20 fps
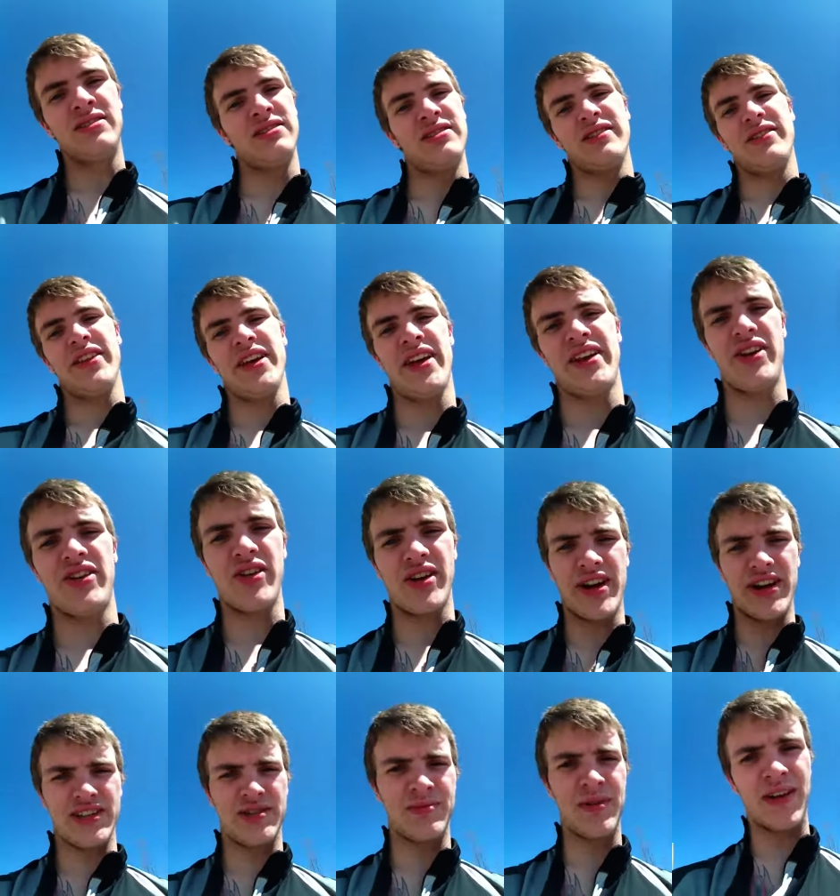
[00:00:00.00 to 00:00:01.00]
and then you
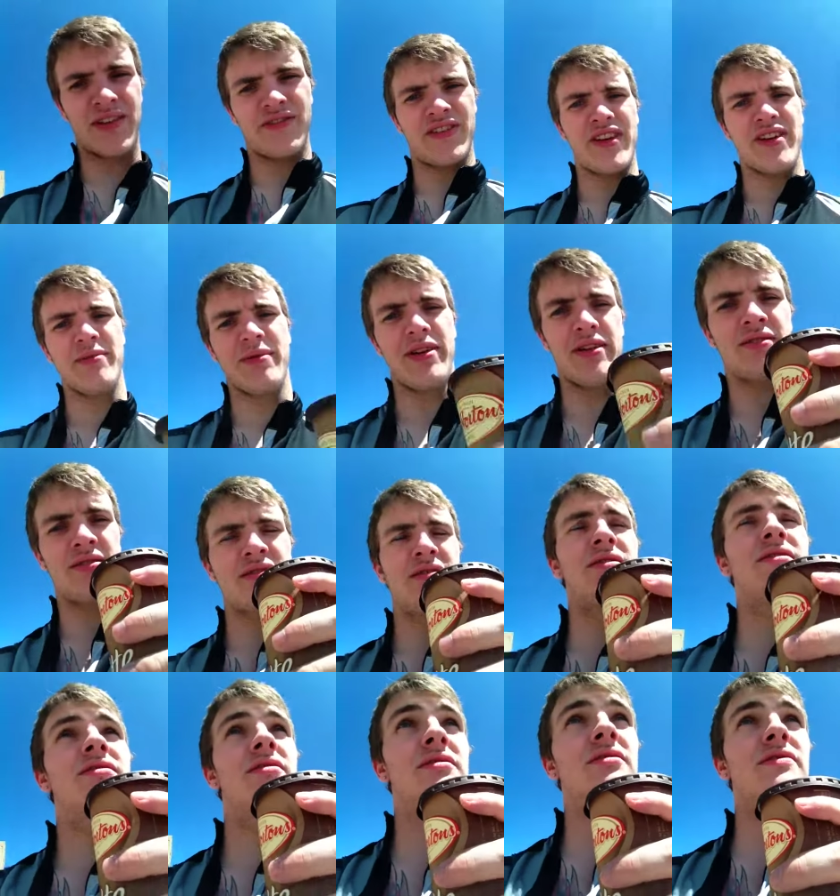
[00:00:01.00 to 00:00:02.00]
guys make fun of me
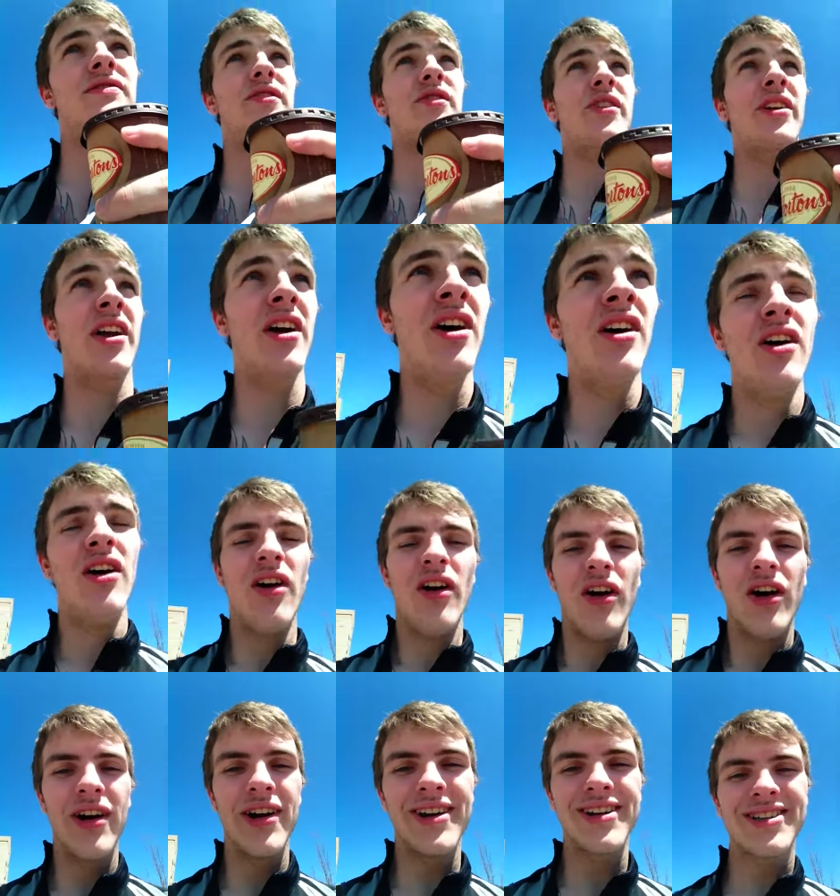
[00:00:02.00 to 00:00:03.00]
like, going,
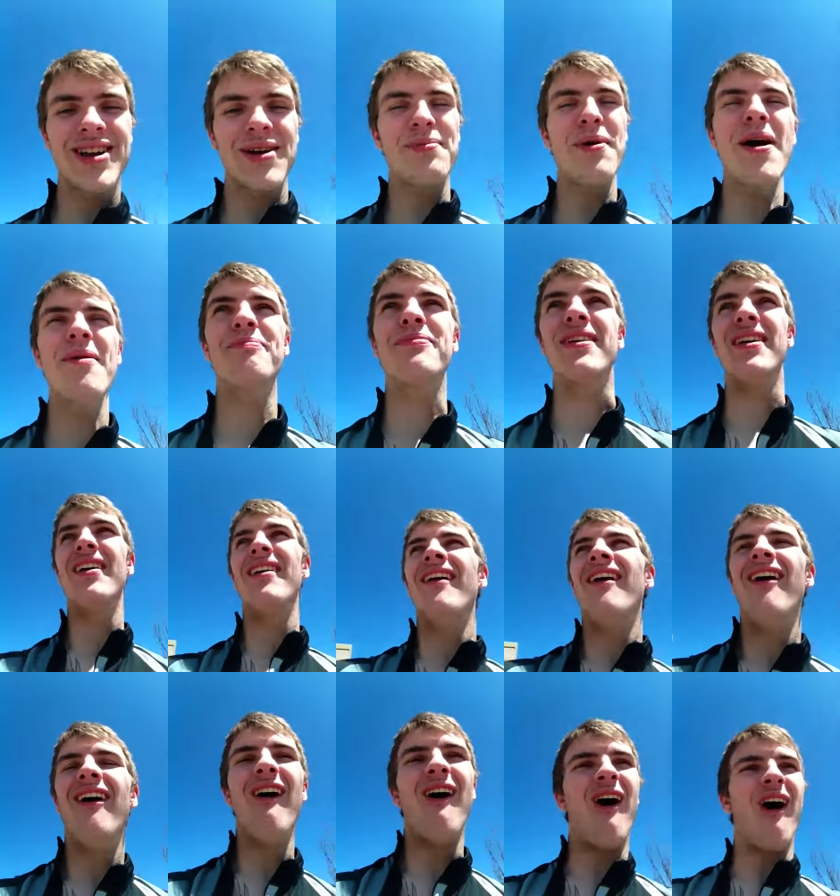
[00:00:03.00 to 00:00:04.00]
oh, "There's a puppy!
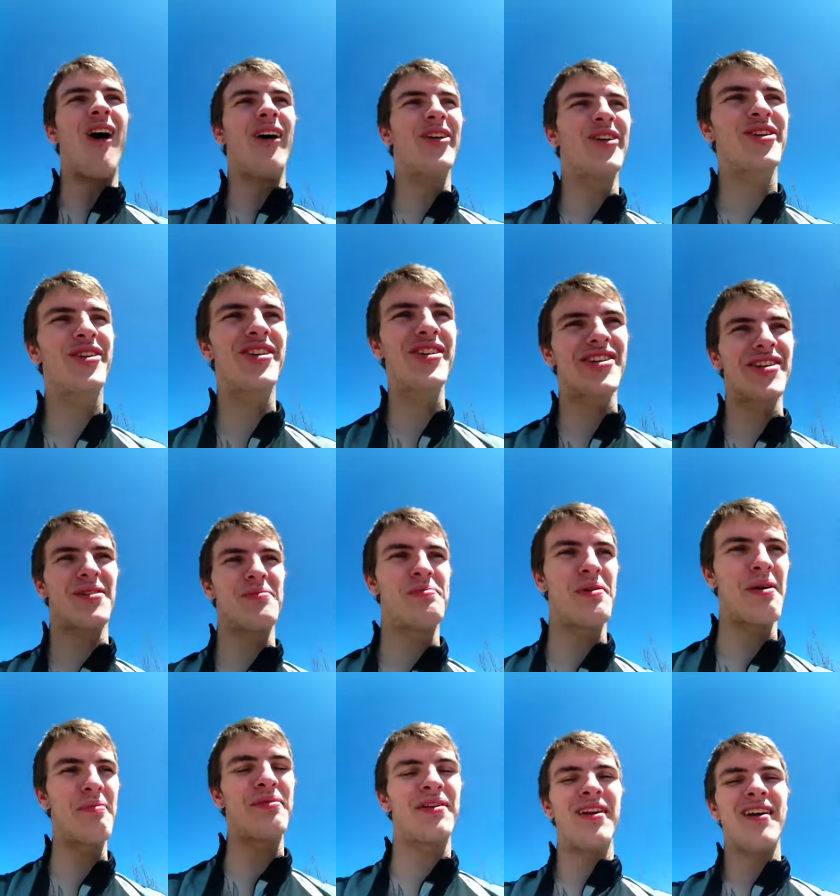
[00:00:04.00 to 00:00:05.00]
Oh, you are a
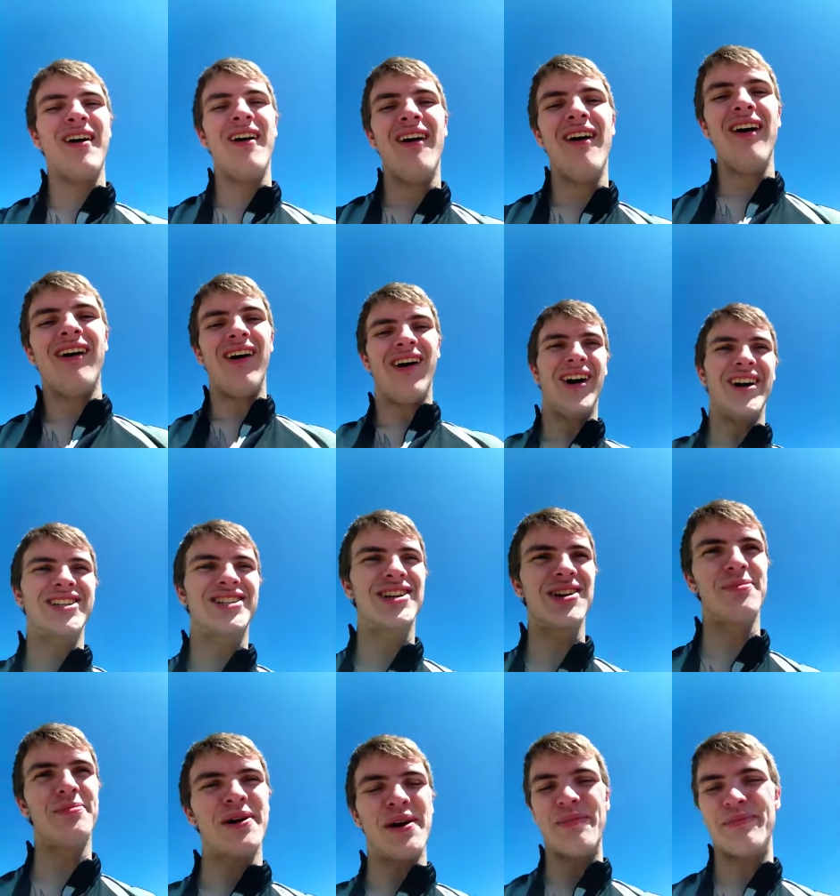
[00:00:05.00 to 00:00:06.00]
puppy!" oh, he's
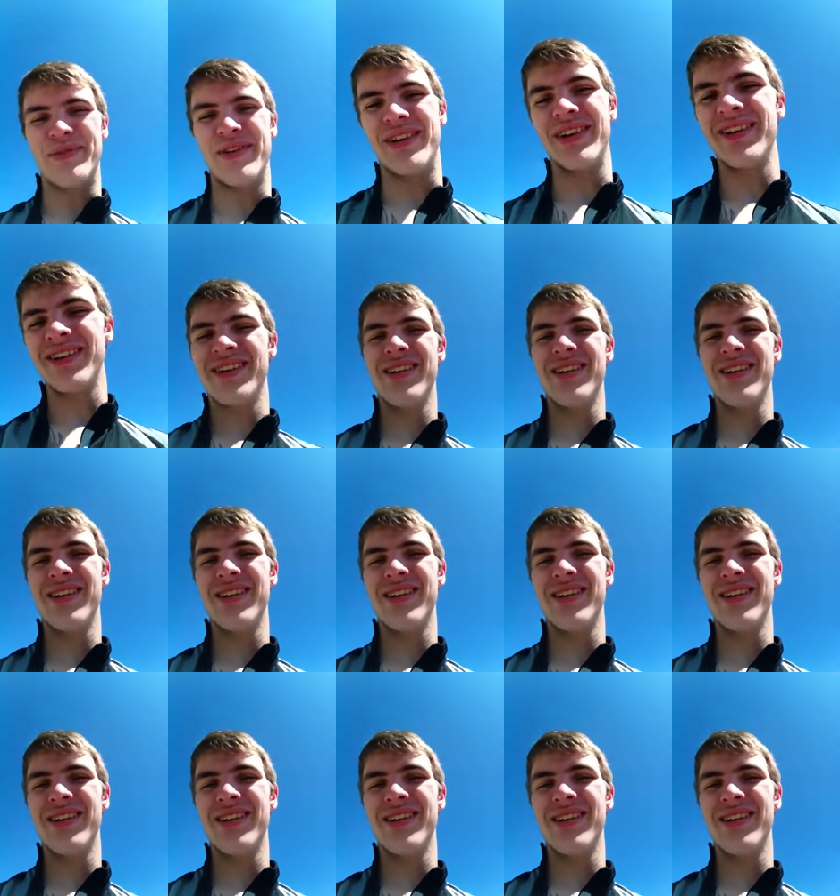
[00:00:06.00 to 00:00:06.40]
your puppy.